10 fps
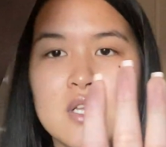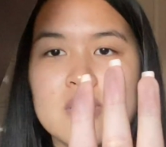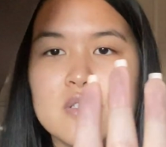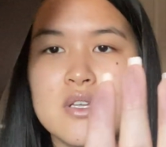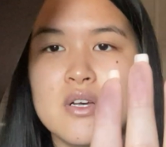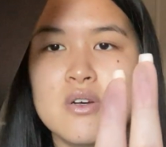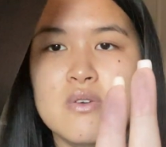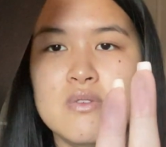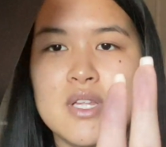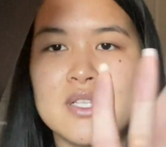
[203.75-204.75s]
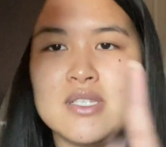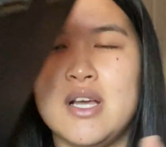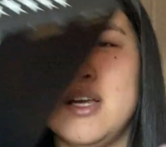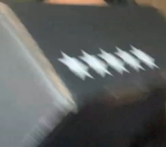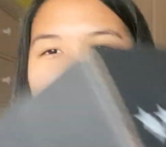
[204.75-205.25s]
so that's
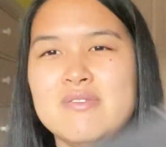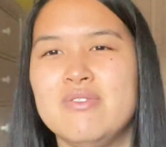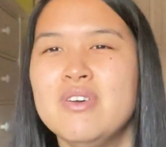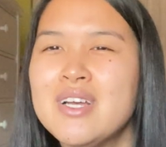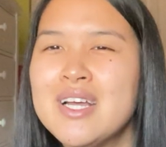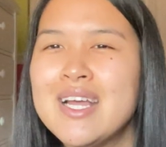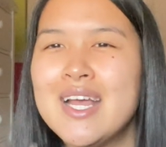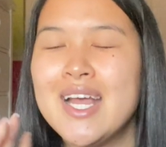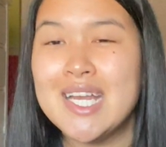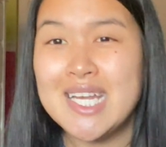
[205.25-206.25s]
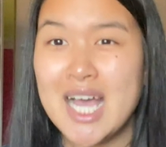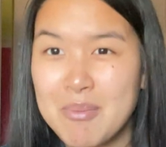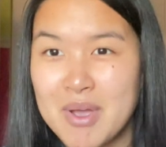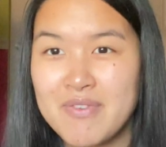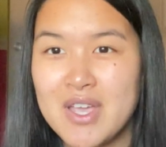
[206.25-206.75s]
kind of
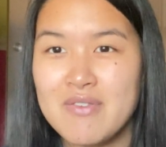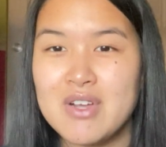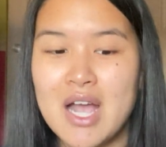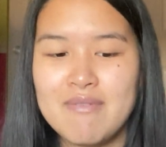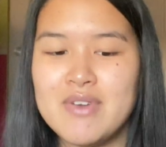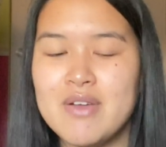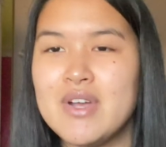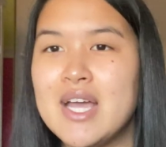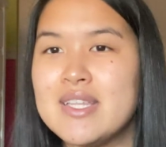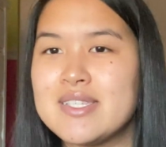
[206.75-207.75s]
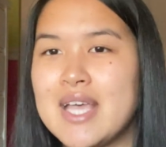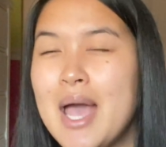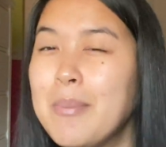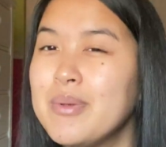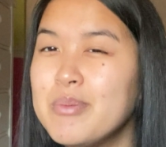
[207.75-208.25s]
not my favorite. I've never had this
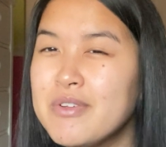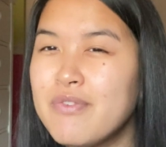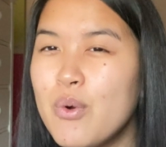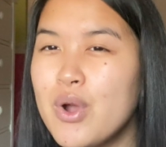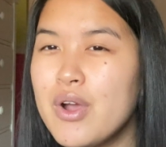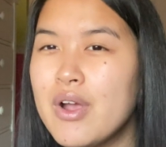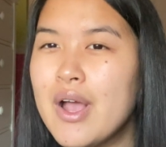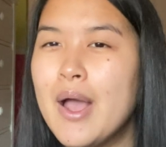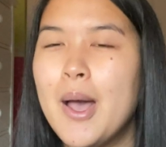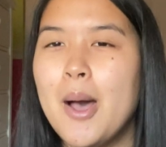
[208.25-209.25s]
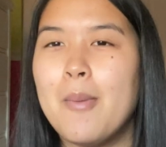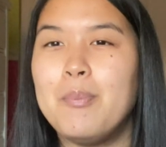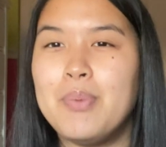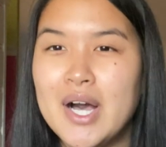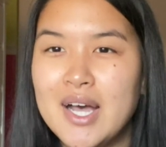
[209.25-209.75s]
happen before,
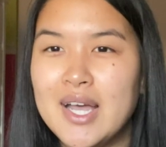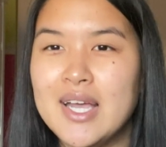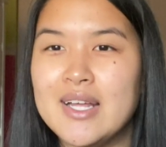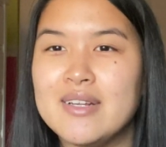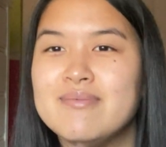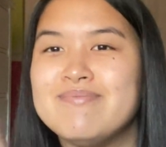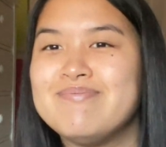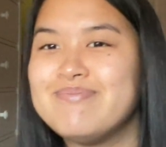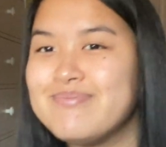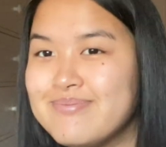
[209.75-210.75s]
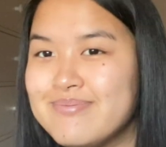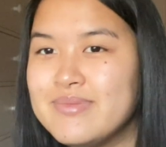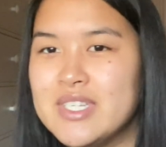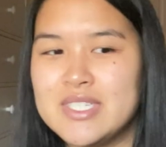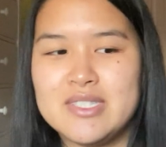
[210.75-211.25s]
but
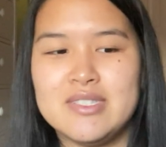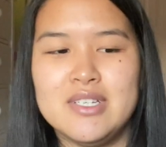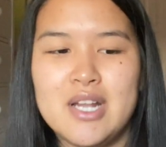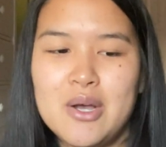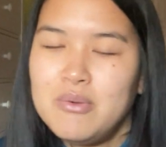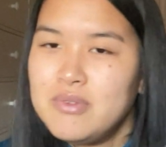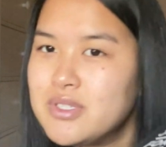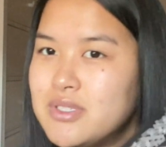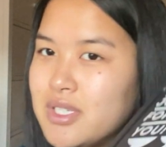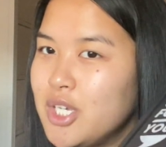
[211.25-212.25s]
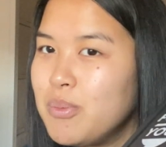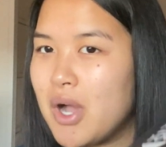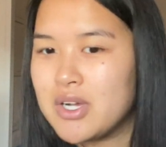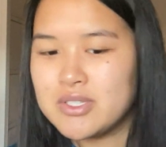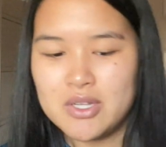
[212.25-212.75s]
this, you know, it's a cute
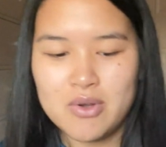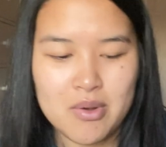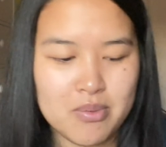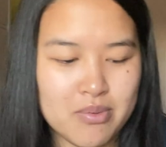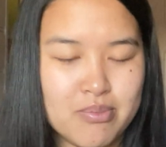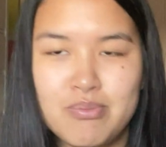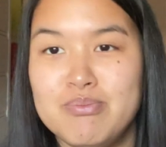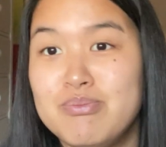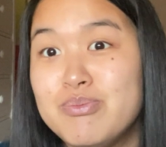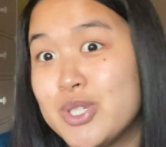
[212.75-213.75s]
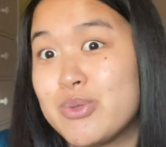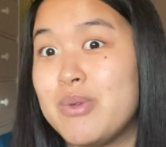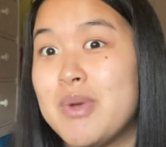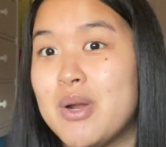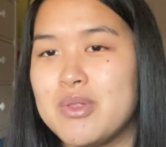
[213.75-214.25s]
box, so doesn't
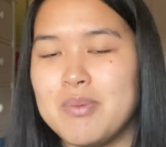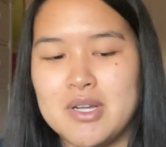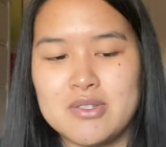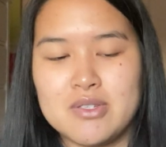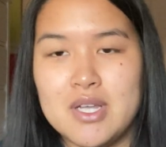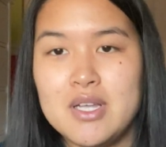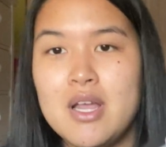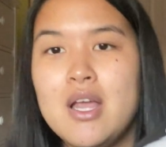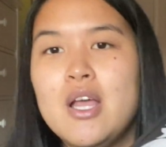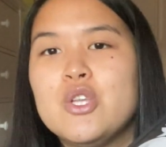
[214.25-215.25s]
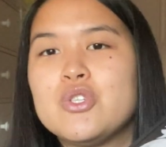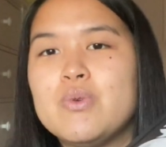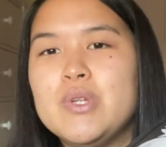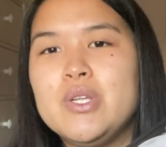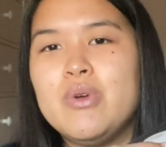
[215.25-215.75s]
really matter what the box looks like.
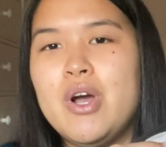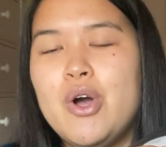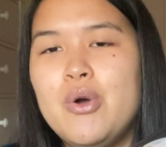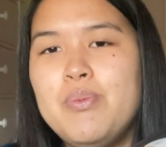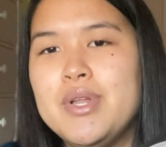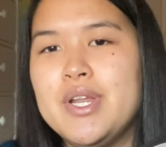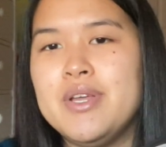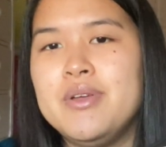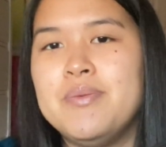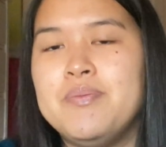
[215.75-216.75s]
So when you open it,